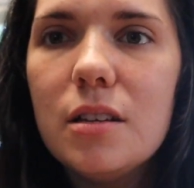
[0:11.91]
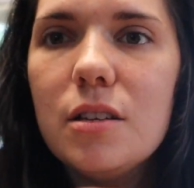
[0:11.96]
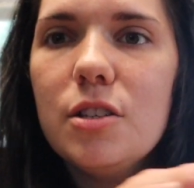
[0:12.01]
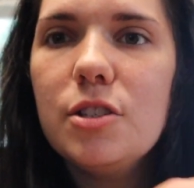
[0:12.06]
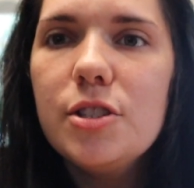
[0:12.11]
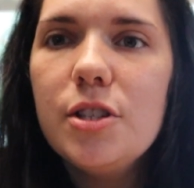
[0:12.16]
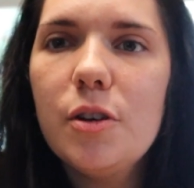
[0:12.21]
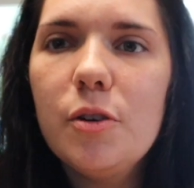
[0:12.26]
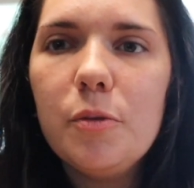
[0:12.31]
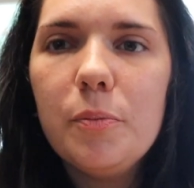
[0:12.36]

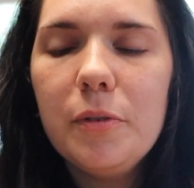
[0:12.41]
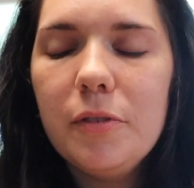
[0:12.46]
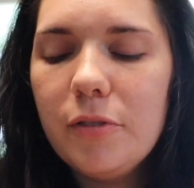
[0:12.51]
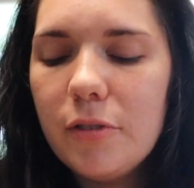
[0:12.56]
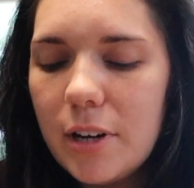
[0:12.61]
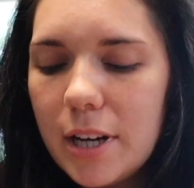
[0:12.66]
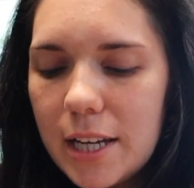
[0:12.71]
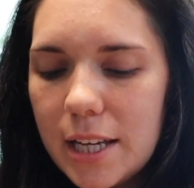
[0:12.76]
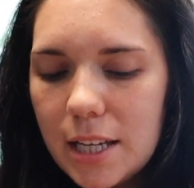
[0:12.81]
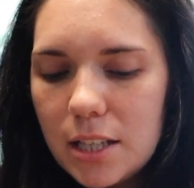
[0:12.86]
So
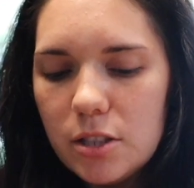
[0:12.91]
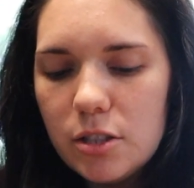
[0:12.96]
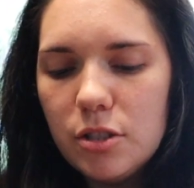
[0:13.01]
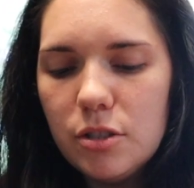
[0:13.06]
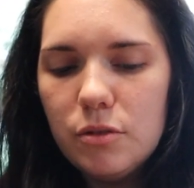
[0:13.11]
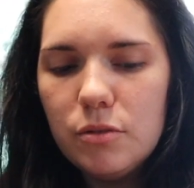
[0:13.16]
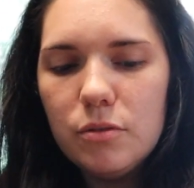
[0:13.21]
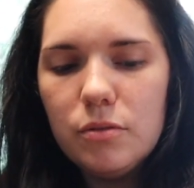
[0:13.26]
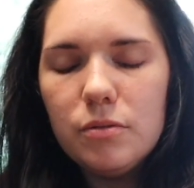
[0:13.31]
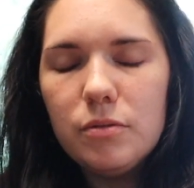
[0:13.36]
before I get
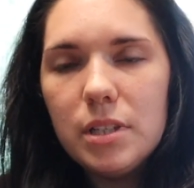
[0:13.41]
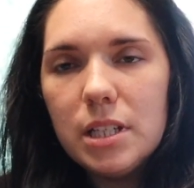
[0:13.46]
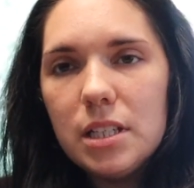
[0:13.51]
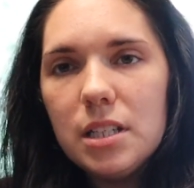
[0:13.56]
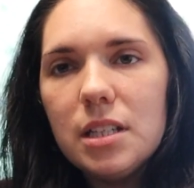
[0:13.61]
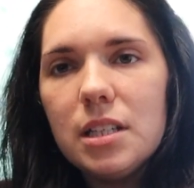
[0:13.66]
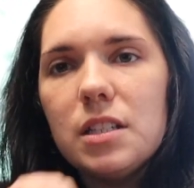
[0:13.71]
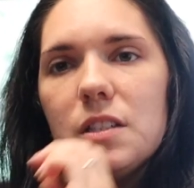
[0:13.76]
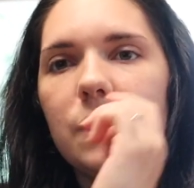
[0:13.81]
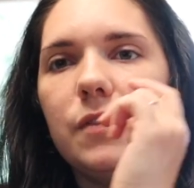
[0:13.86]

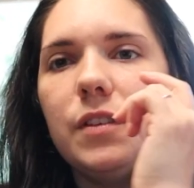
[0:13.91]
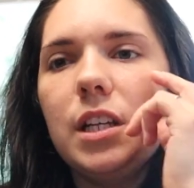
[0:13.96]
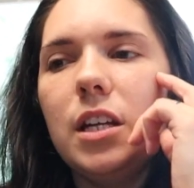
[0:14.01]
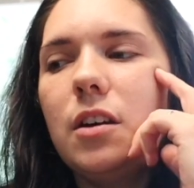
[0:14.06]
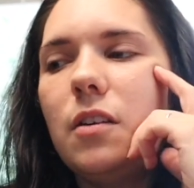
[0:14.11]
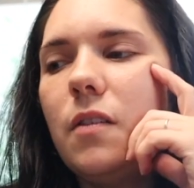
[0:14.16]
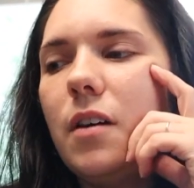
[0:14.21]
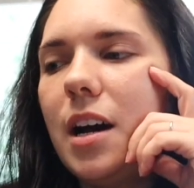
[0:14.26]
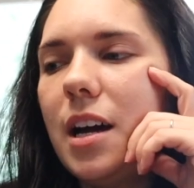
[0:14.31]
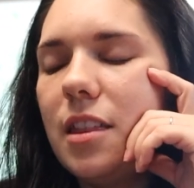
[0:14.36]
into this
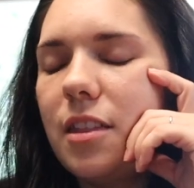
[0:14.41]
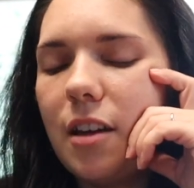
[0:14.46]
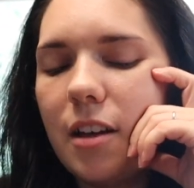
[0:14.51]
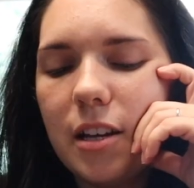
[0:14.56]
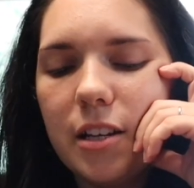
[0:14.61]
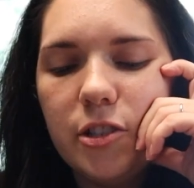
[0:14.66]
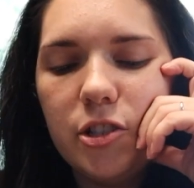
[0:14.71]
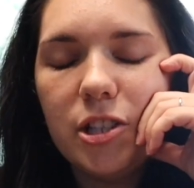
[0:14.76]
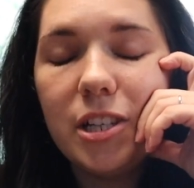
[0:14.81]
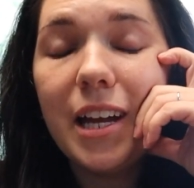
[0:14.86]
video, I thought
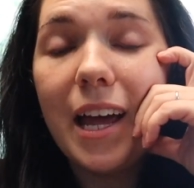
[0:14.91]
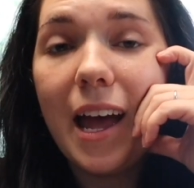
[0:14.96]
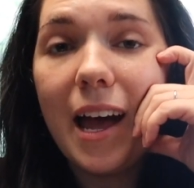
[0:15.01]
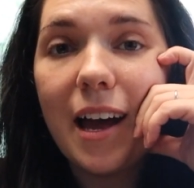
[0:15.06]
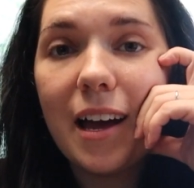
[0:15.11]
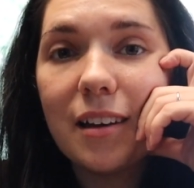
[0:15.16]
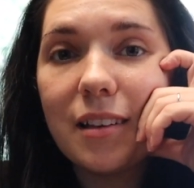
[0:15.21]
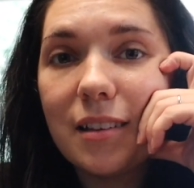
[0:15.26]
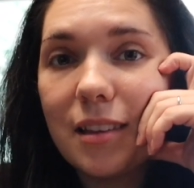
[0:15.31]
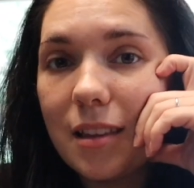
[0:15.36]
I should
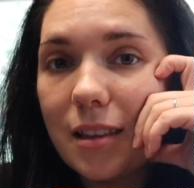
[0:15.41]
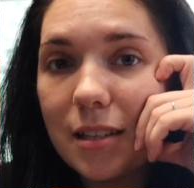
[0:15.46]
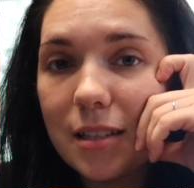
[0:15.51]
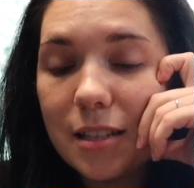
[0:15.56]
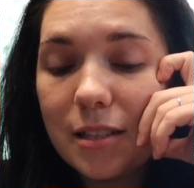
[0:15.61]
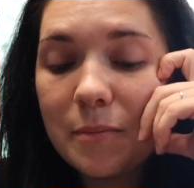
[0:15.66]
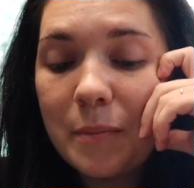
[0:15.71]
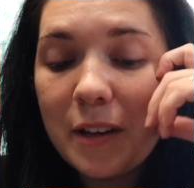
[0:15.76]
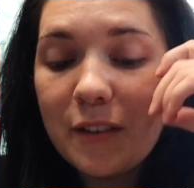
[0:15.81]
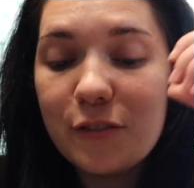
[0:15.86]
add that this
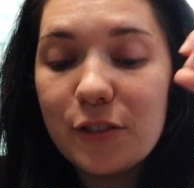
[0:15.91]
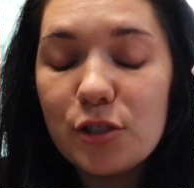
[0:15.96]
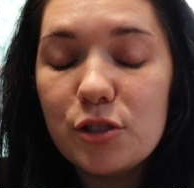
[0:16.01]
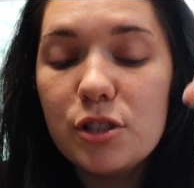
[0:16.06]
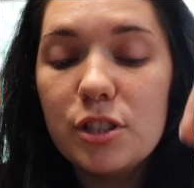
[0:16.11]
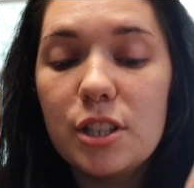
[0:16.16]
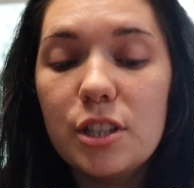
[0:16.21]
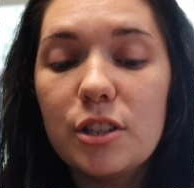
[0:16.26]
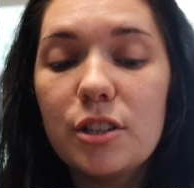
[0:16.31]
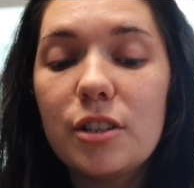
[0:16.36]
is my
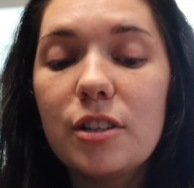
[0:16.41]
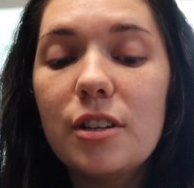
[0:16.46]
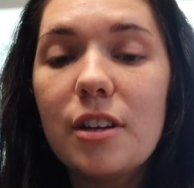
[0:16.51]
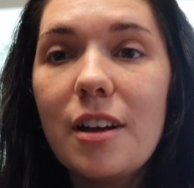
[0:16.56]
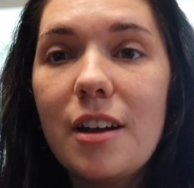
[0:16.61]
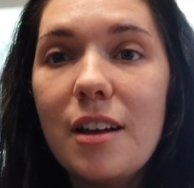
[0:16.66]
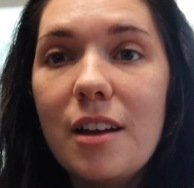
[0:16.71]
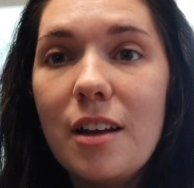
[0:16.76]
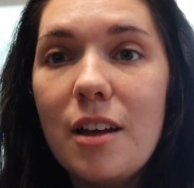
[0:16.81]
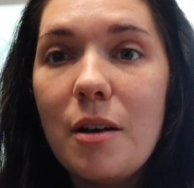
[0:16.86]
first year
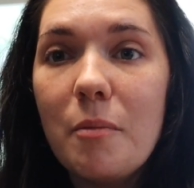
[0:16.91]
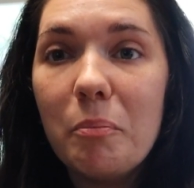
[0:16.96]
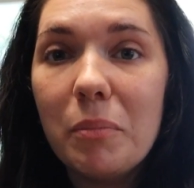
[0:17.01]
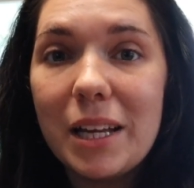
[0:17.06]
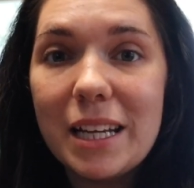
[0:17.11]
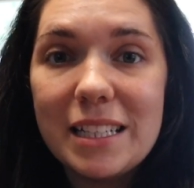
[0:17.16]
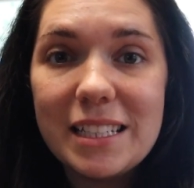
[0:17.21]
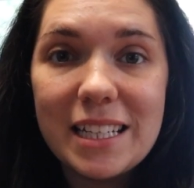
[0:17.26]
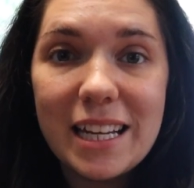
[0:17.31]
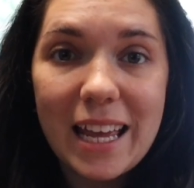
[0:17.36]

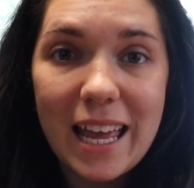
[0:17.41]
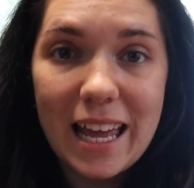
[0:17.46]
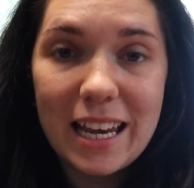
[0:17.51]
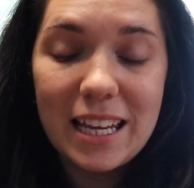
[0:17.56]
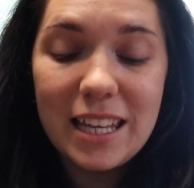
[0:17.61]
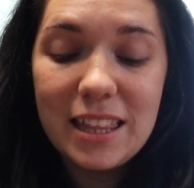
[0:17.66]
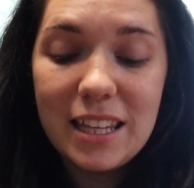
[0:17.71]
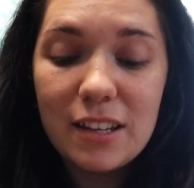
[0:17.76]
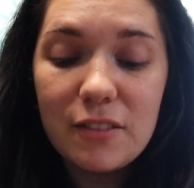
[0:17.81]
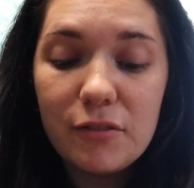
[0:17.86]
planting
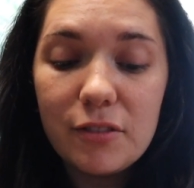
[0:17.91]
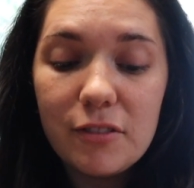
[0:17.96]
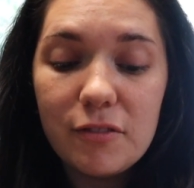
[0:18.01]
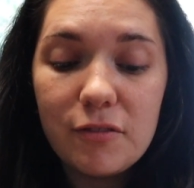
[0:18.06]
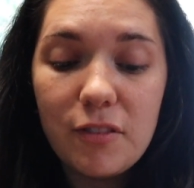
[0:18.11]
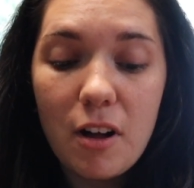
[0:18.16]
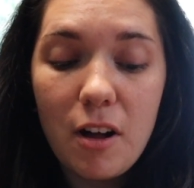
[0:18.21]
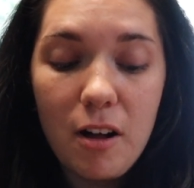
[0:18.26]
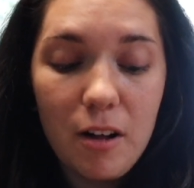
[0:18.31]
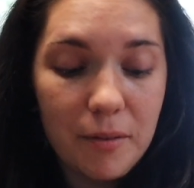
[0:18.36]
anything for
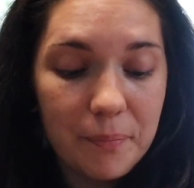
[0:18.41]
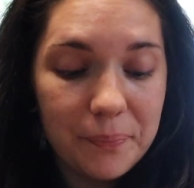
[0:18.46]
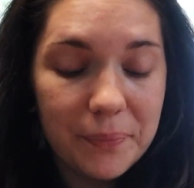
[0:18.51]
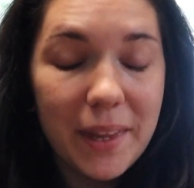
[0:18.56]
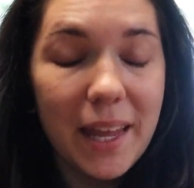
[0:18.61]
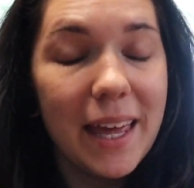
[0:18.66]
fall,